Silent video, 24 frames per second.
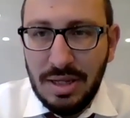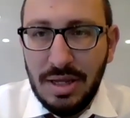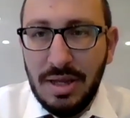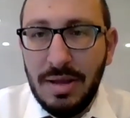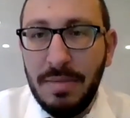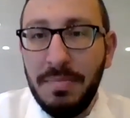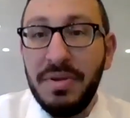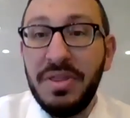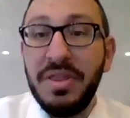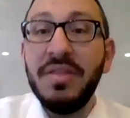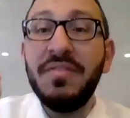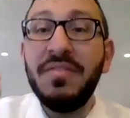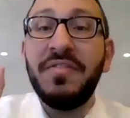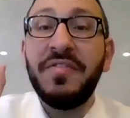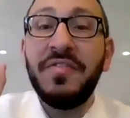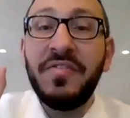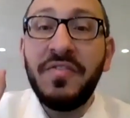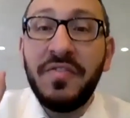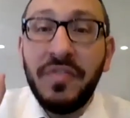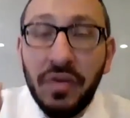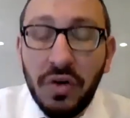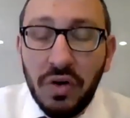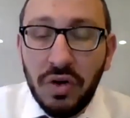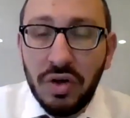But the
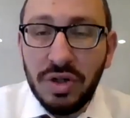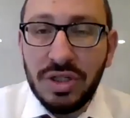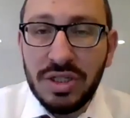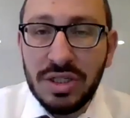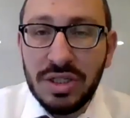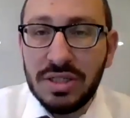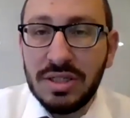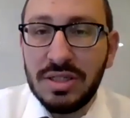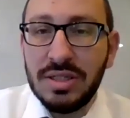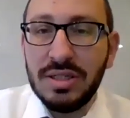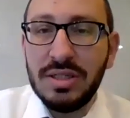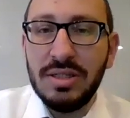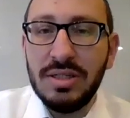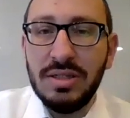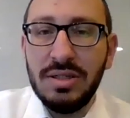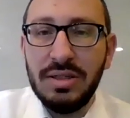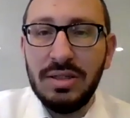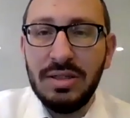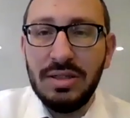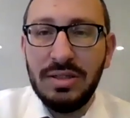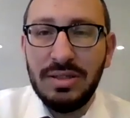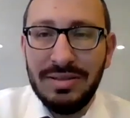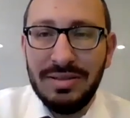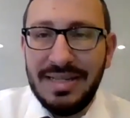first
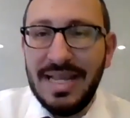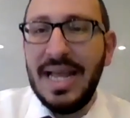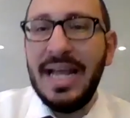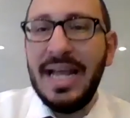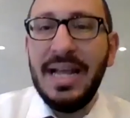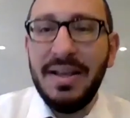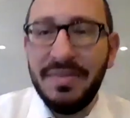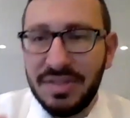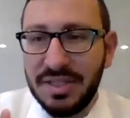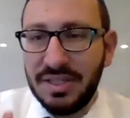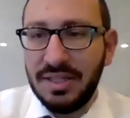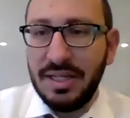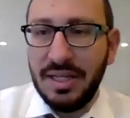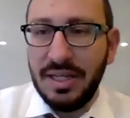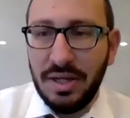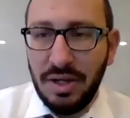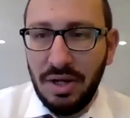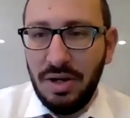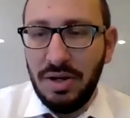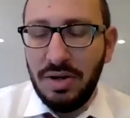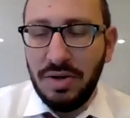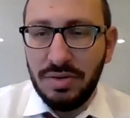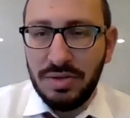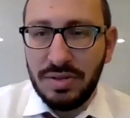day of
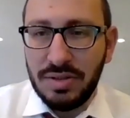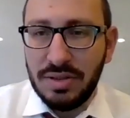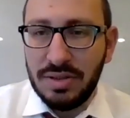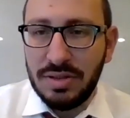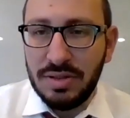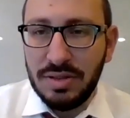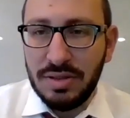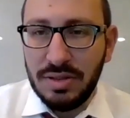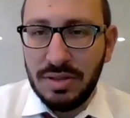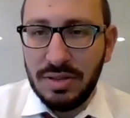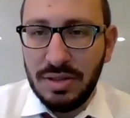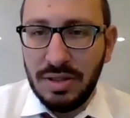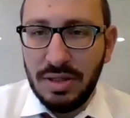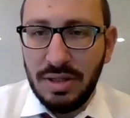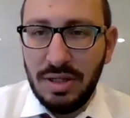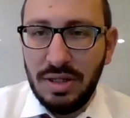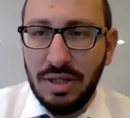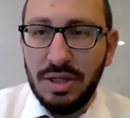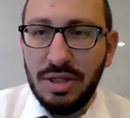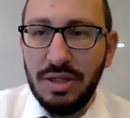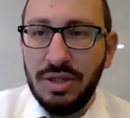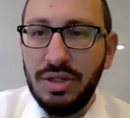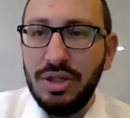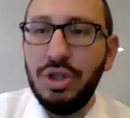selichot,
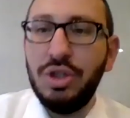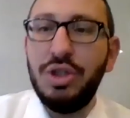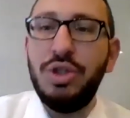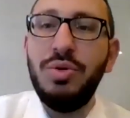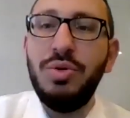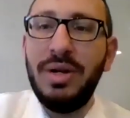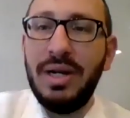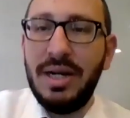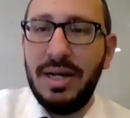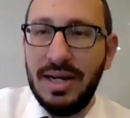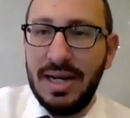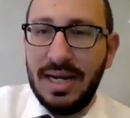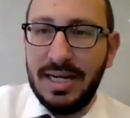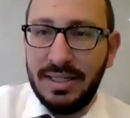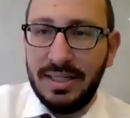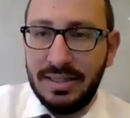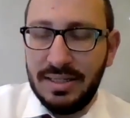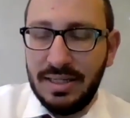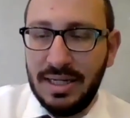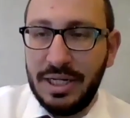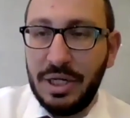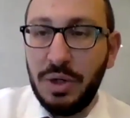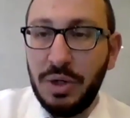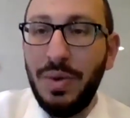you do it at night,
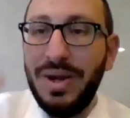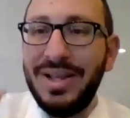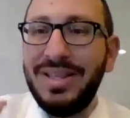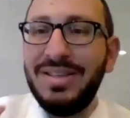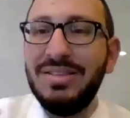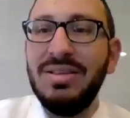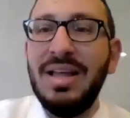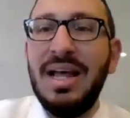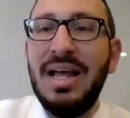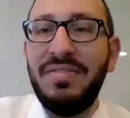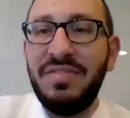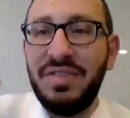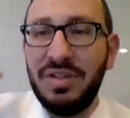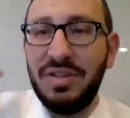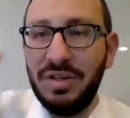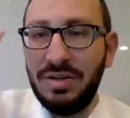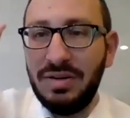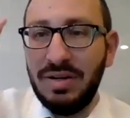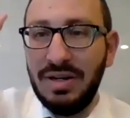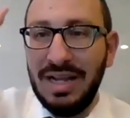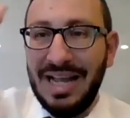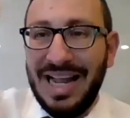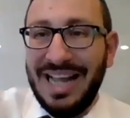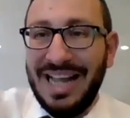and you wait till after
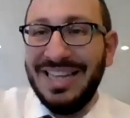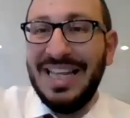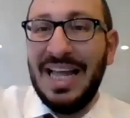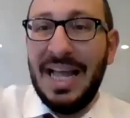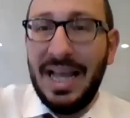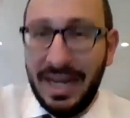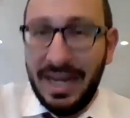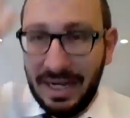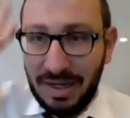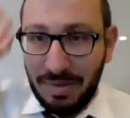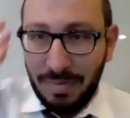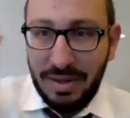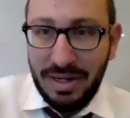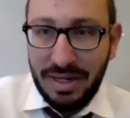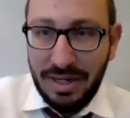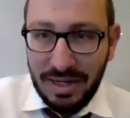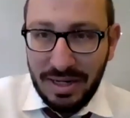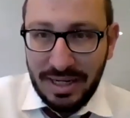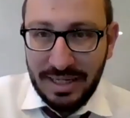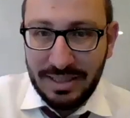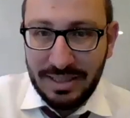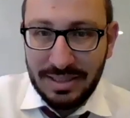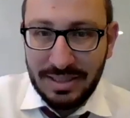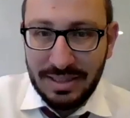halachic
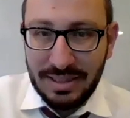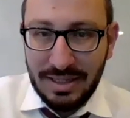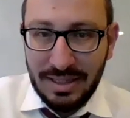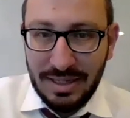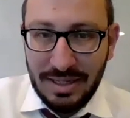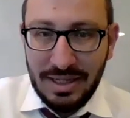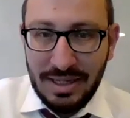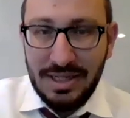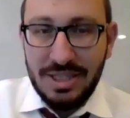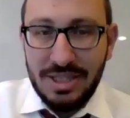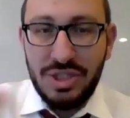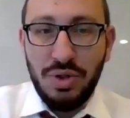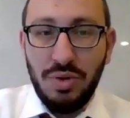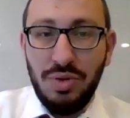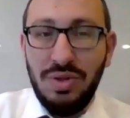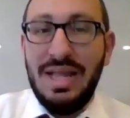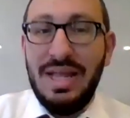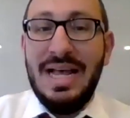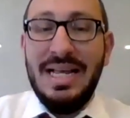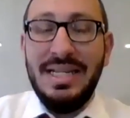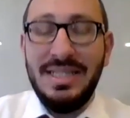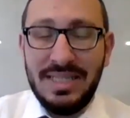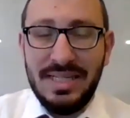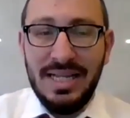midnight. So
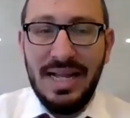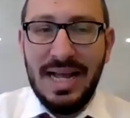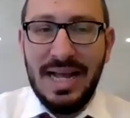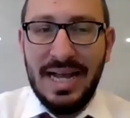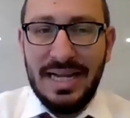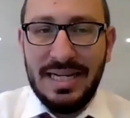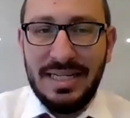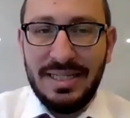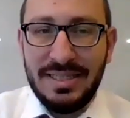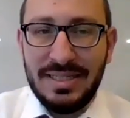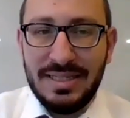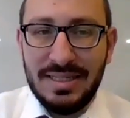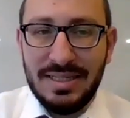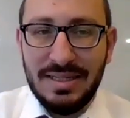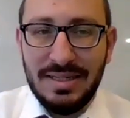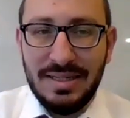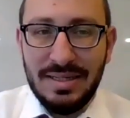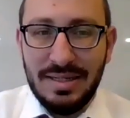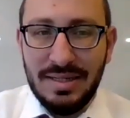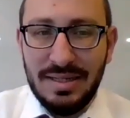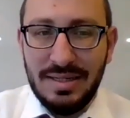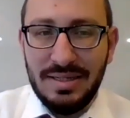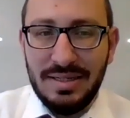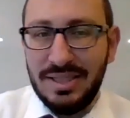last night,
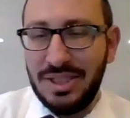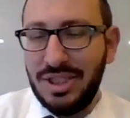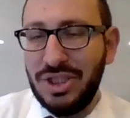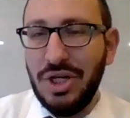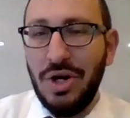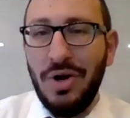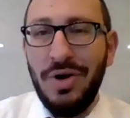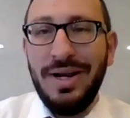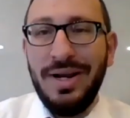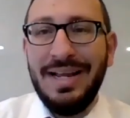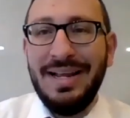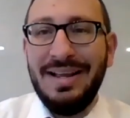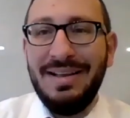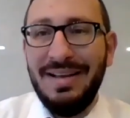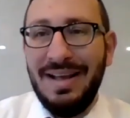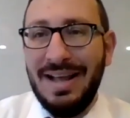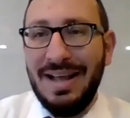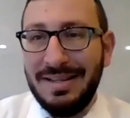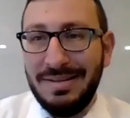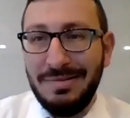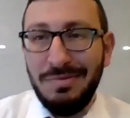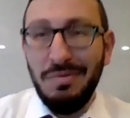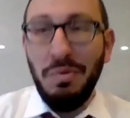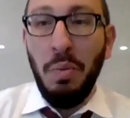starting at
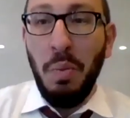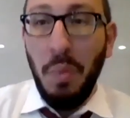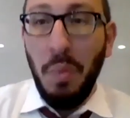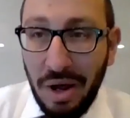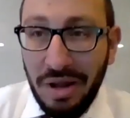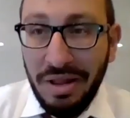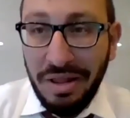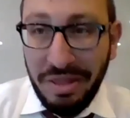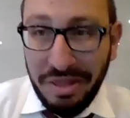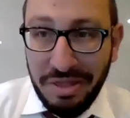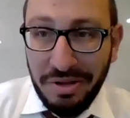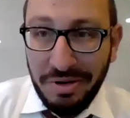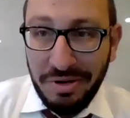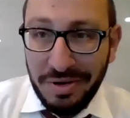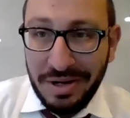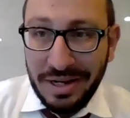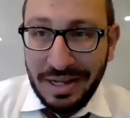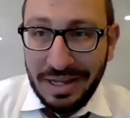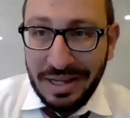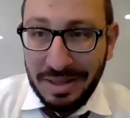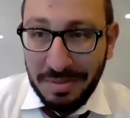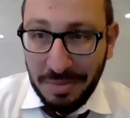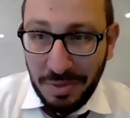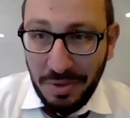one thirty
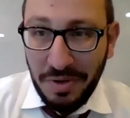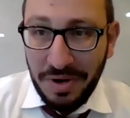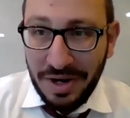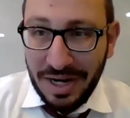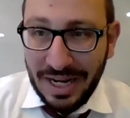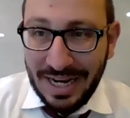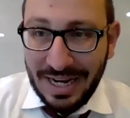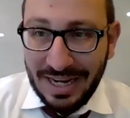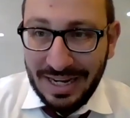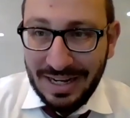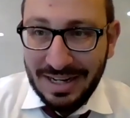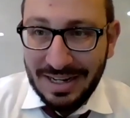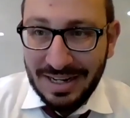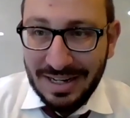in the morning,